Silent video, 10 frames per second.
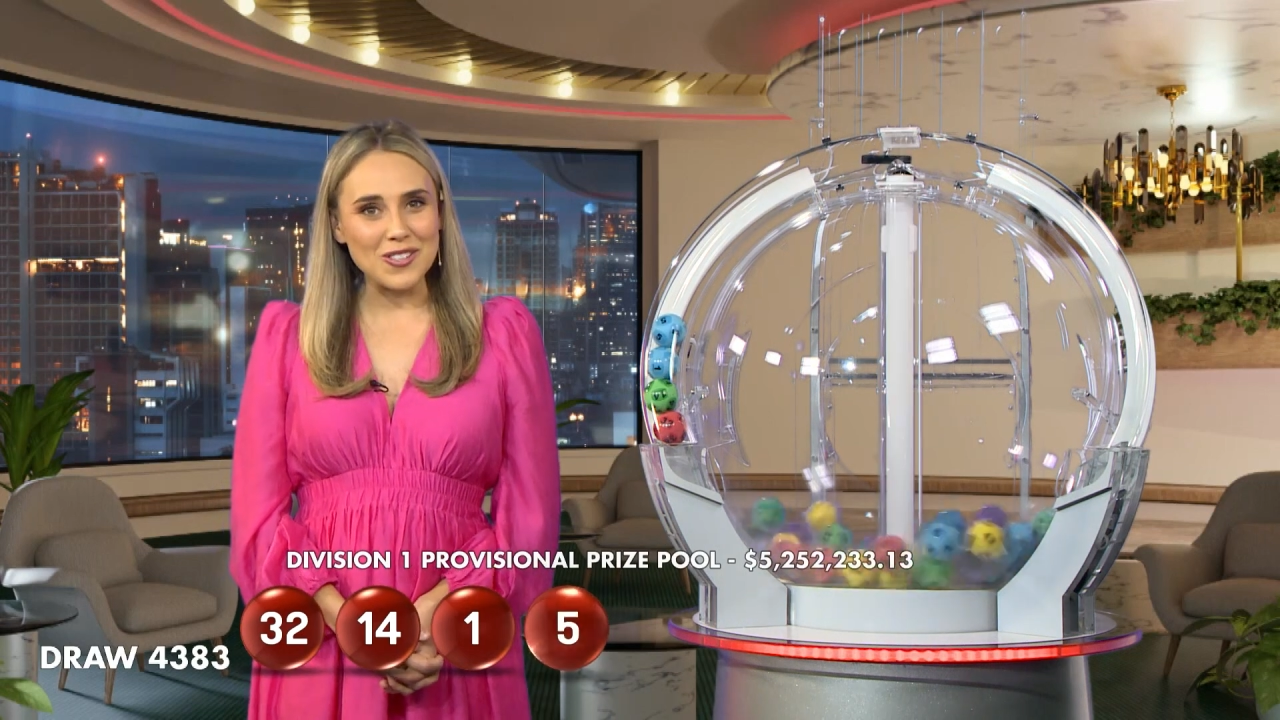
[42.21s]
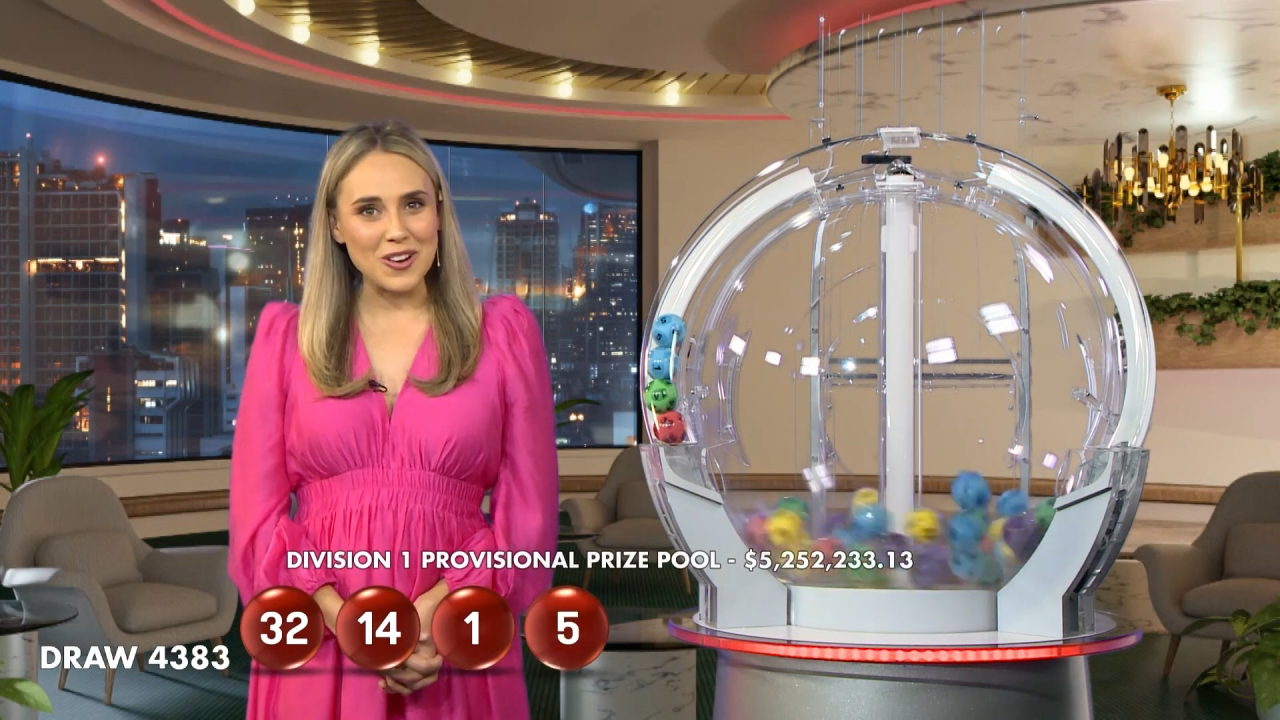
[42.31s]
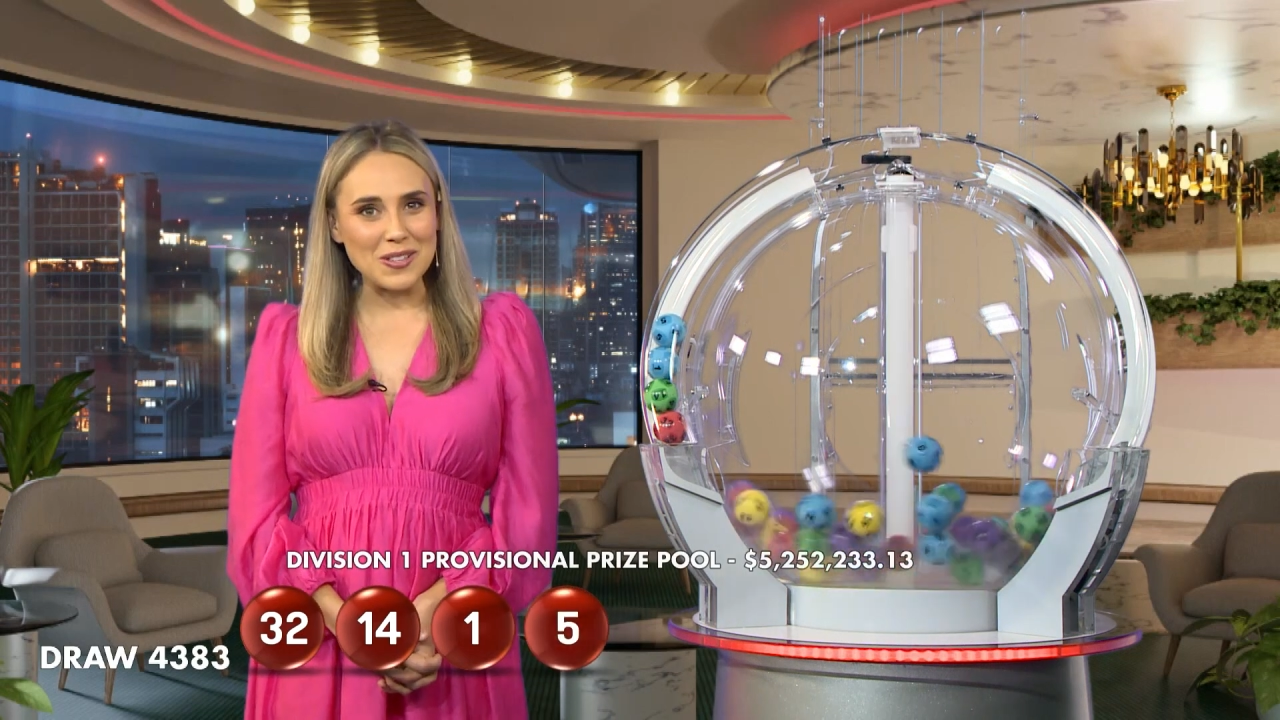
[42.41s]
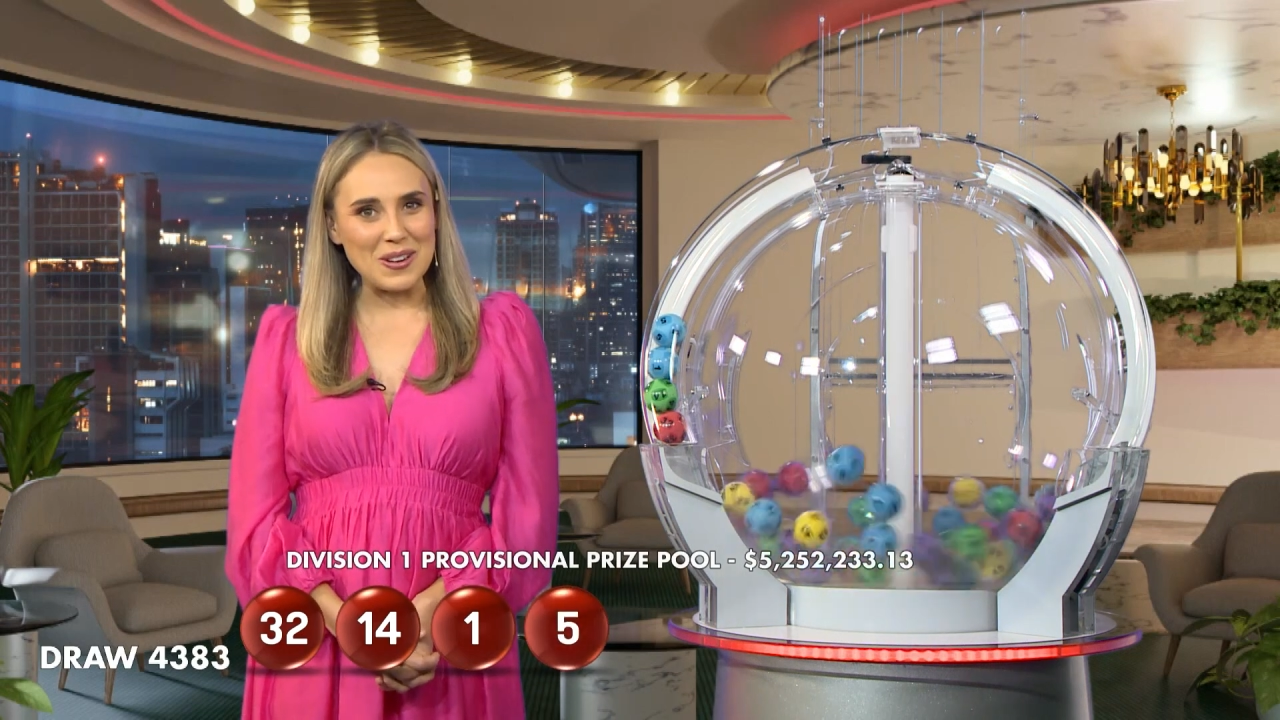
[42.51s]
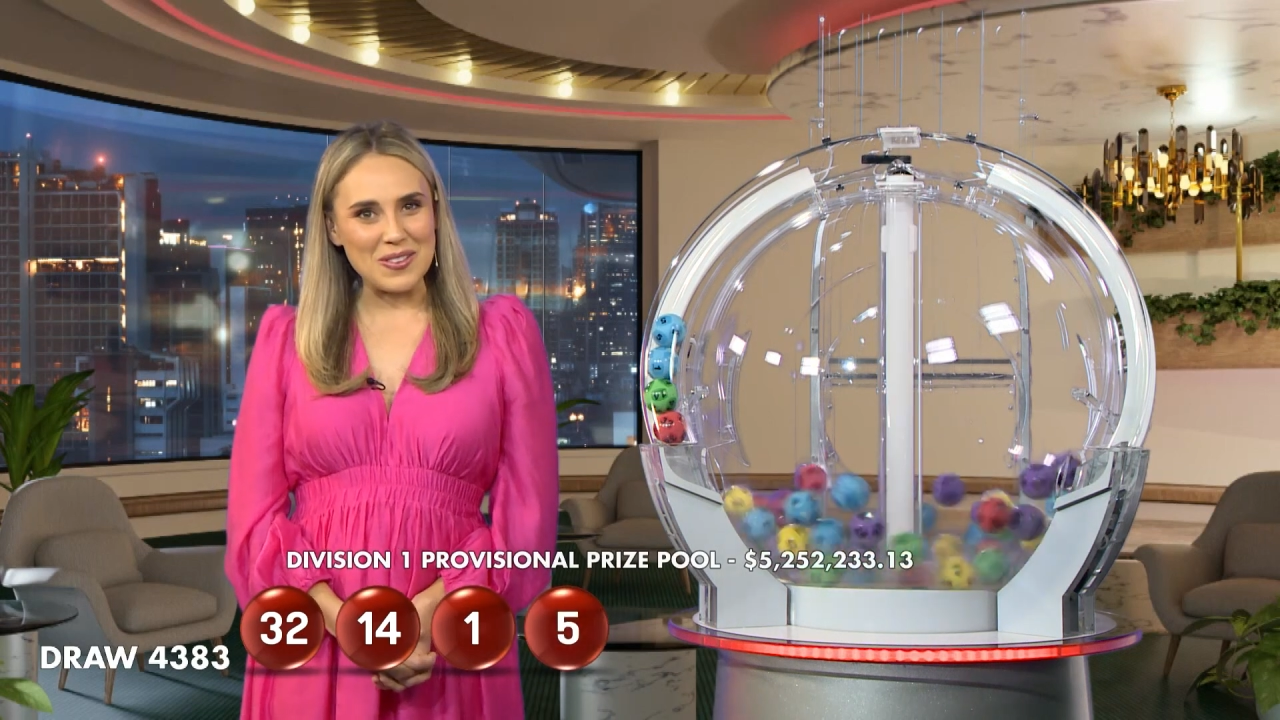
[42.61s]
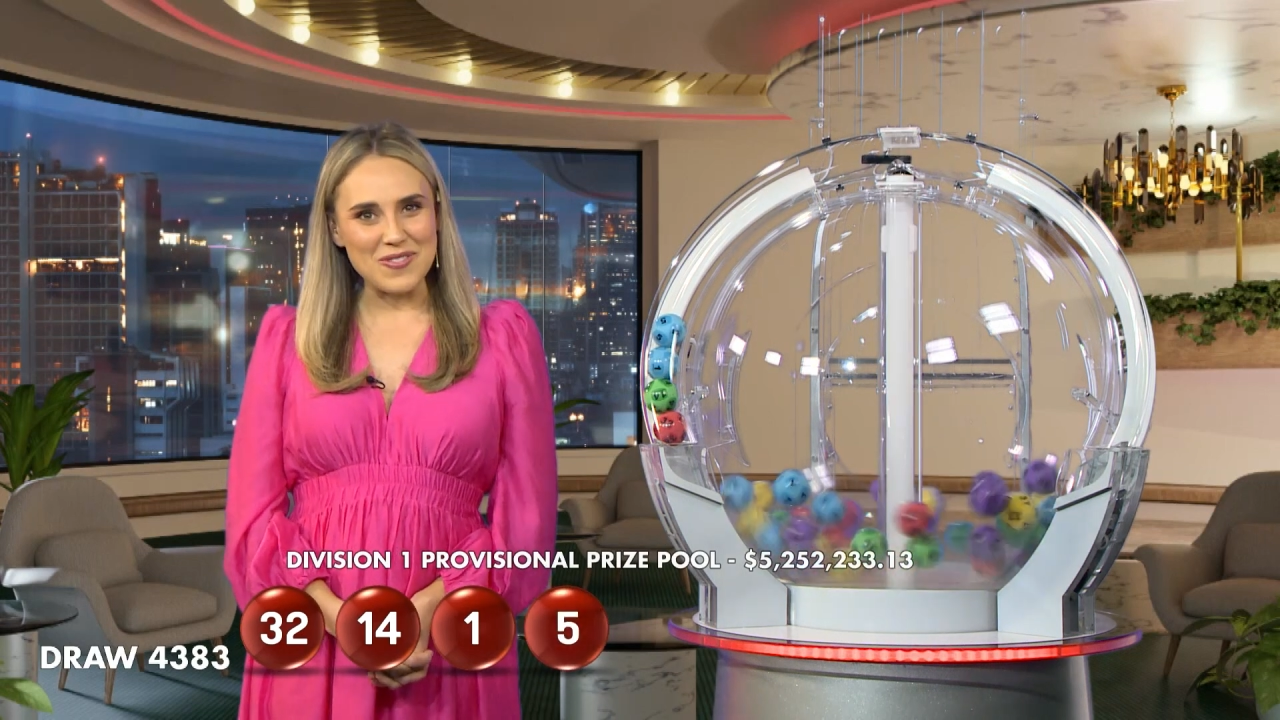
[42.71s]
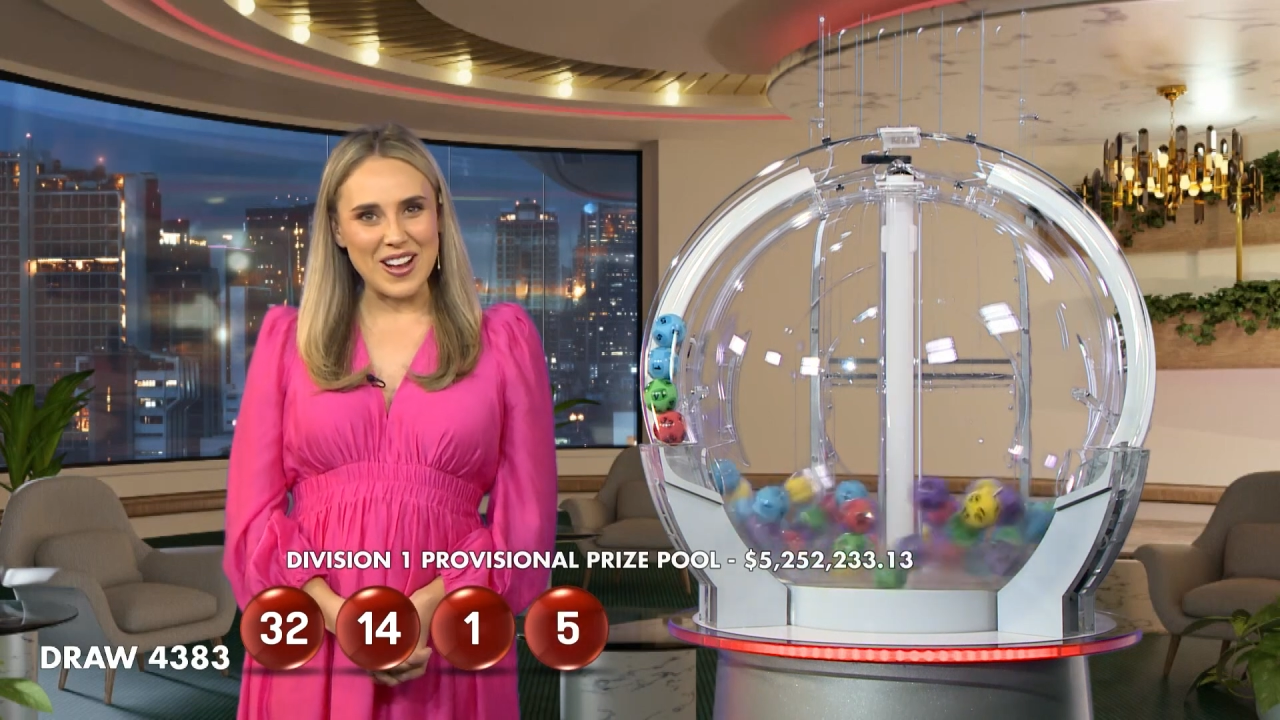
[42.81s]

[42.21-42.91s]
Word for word: crossed we can